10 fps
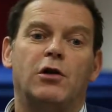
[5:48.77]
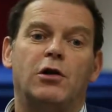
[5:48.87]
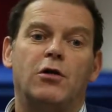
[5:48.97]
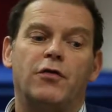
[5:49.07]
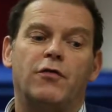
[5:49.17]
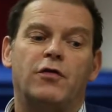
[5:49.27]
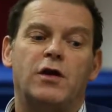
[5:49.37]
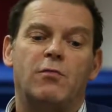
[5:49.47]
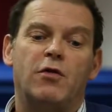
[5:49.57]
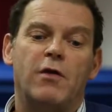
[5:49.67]
Lots of
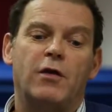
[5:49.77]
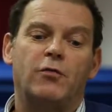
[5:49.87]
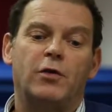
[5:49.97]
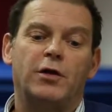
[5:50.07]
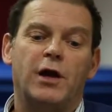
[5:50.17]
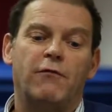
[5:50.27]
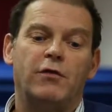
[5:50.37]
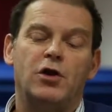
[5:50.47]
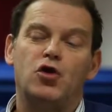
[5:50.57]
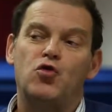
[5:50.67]
teams around the world
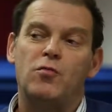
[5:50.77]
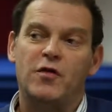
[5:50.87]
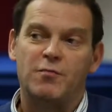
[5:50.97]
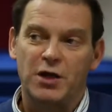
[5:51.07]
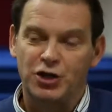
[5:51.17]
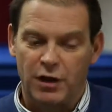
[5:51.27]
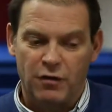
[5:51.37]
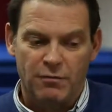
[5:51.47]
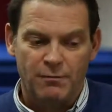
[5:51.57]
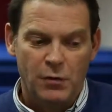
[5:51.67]
have enormous
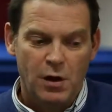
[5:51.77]
budgets.